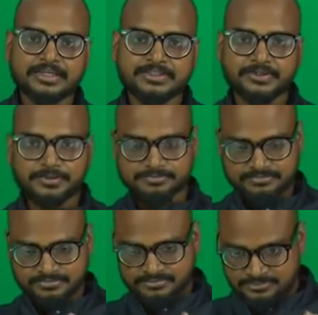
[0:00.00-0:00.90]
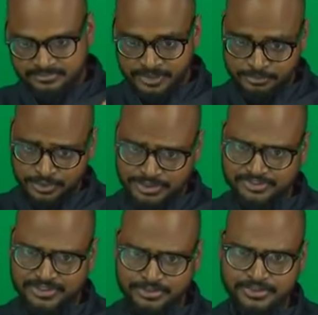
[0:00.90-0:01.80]
So most of
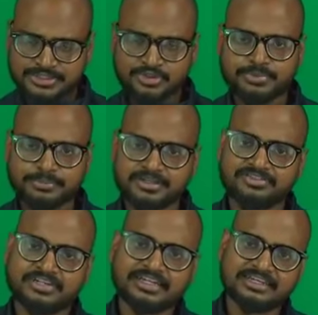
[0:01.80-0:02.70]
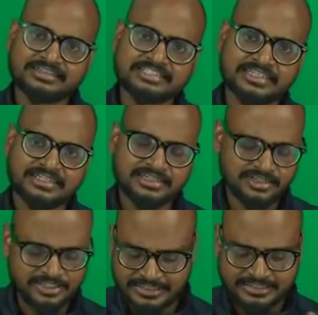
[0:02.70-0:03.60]
the students who prepare for IIT JEE or
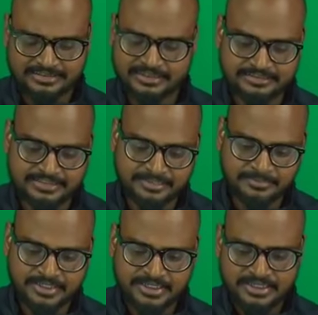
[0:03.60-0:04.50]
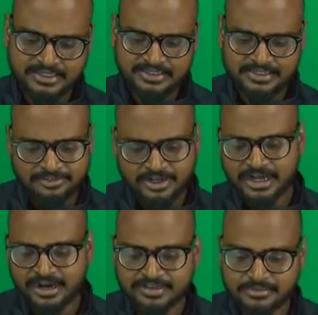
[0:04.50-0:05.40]
any other exam they work
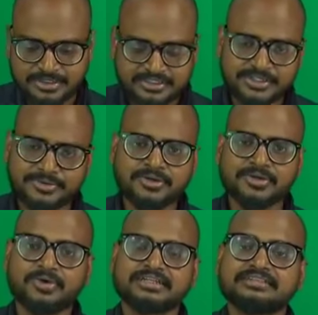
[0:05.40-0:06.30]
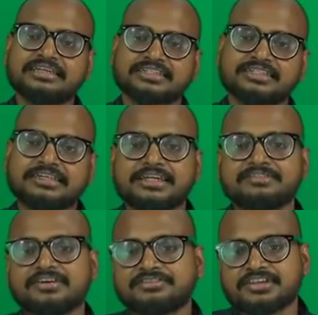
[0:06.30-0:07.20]
harder but they don't know what is actually
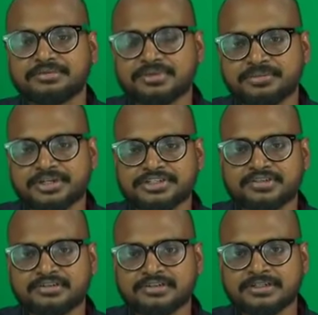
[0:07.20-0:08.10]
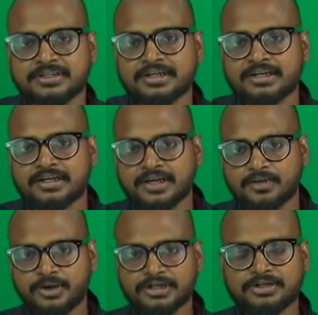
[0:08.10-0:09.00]
required for the preparation uh,
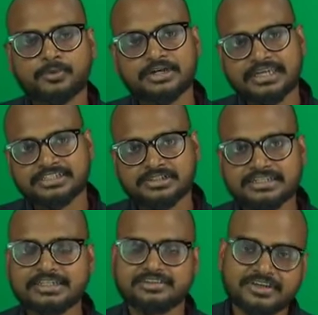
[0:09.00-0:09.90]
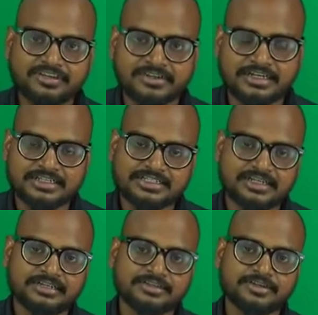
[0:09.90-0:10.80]
what what actually required for
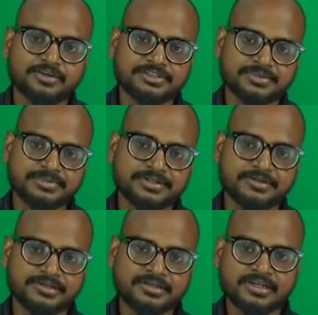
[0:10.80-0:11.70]
understanding the concepts and all